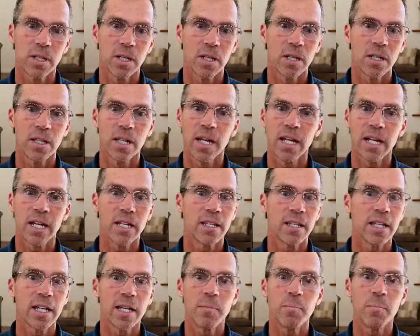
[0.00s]

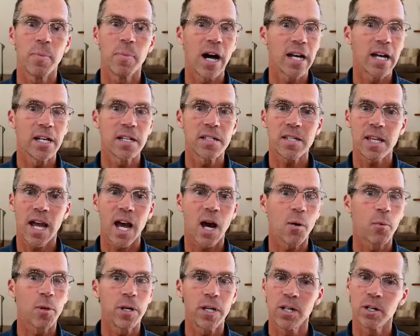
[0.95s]
They bias how
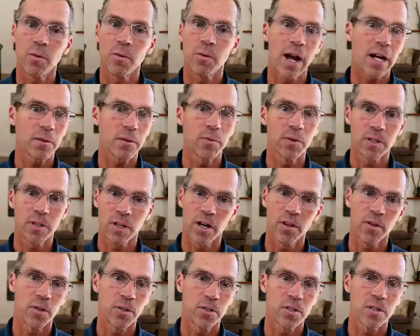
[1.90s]
we interact with
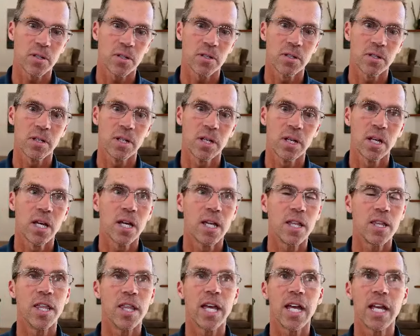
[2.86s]
others.
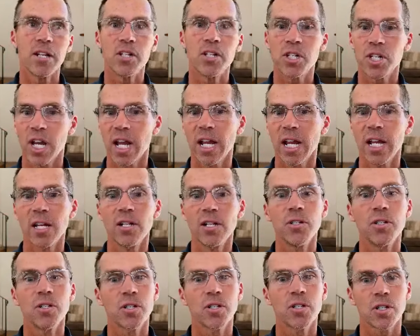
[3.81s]
They
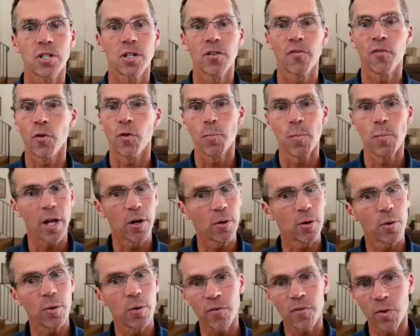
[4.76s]
change, for better
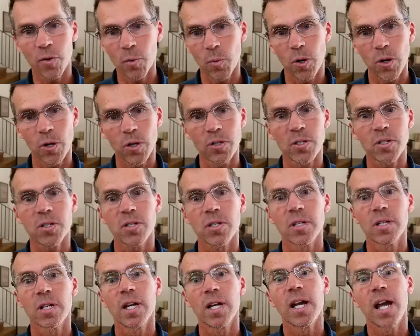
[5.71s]
or for worse,
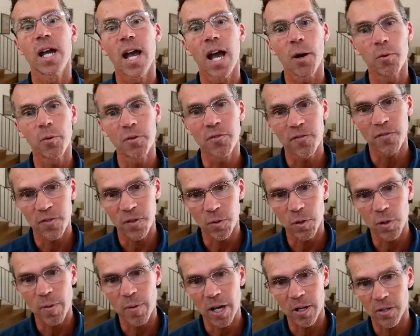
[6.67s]
how we feel
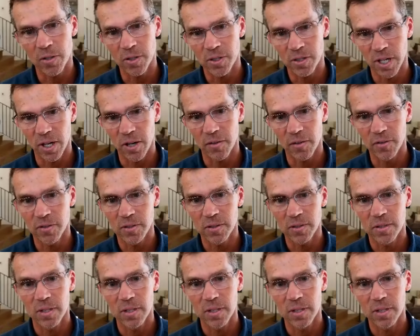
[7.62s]
about ourselves,